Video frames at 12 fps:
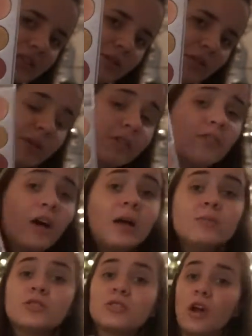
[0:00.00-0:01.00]
so beautiful.
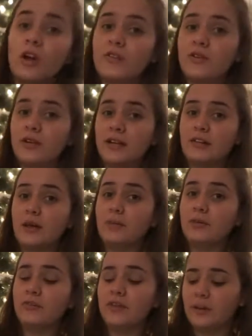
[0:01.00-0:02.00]
I'm sorry if you can hear that
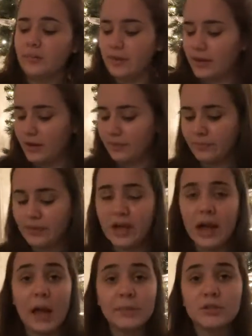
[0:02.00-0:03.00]
movie up there.
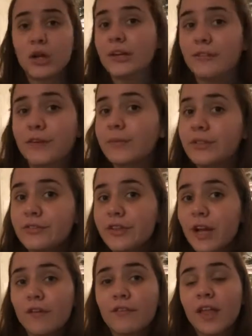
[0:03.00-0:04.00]
I've been trying to film this
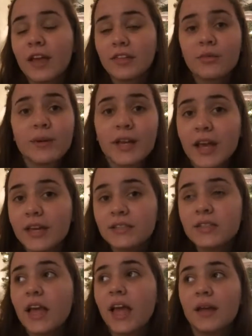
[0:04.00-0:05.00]
video for like 3
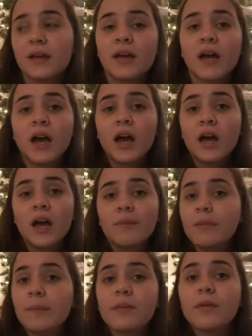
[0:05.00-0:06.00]
days and
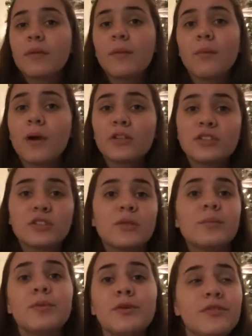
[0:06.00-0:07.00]
people have been watching
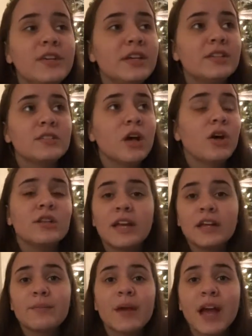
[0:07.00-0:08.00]
movies all
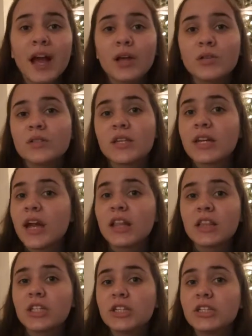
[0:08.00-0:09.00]
day in my house and I
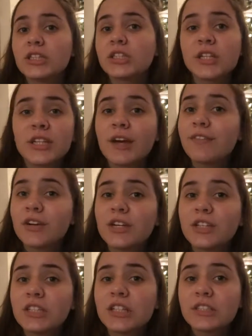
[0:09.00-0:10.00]
literally just can never
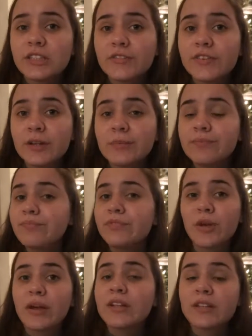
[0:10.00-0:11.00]
get a chance to film.
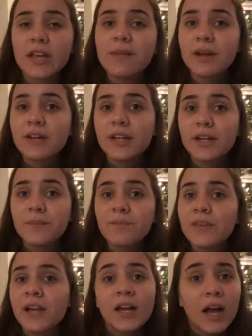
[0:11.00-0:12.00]
So I just came down here.
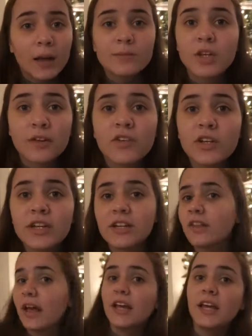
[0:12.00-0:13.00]
I'm sorry if you can hear that.